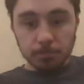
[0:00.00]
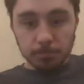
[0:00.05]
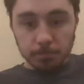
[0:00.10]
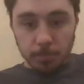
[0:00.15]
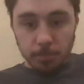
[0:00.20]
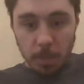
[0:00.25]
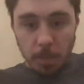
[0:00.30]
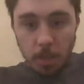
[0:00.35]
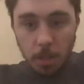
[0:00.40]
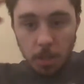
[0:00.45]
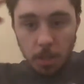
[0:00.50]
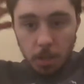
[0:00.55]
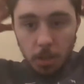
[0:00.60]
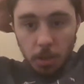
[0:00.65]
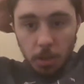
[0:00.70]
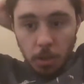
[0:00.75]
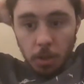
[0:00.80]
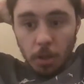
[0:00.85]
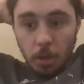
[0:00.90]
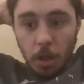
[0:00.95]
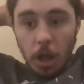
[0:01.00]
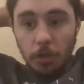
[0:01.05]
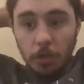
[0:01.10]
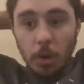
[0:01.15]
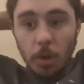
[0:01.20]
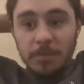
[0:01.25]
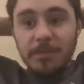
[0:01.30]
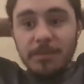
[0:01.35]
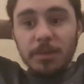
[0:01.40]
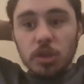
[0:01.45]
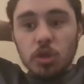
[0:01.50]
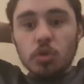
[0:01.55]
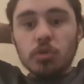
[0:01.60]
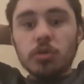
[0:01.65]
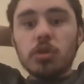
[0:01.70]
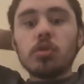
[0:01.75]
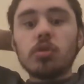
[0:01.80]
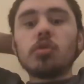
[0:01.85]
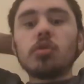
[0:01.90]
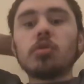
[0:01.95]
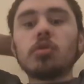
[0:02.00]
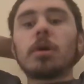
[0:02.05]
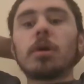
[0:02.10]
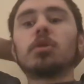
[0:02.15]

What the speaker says: Although I've never used Yuzu, so I don't know if it's any good.